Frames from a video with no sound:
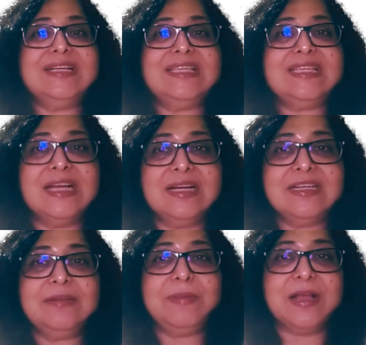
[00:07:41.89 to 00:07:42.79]
a
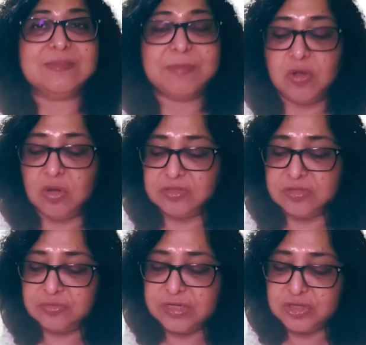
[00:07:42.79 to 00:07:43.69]
certain plasma
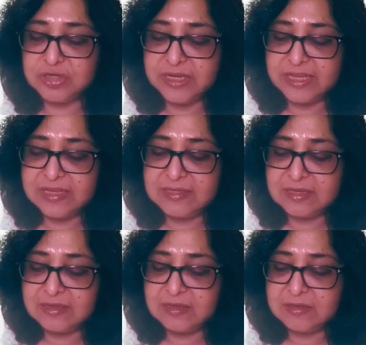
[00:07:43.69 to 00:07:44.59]
concentration is
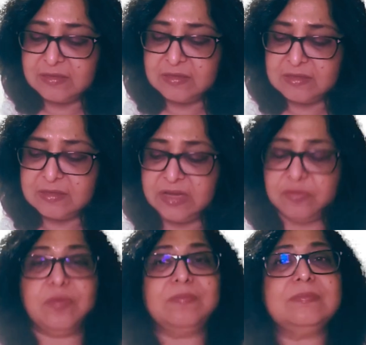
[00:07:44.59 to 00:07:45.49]
0.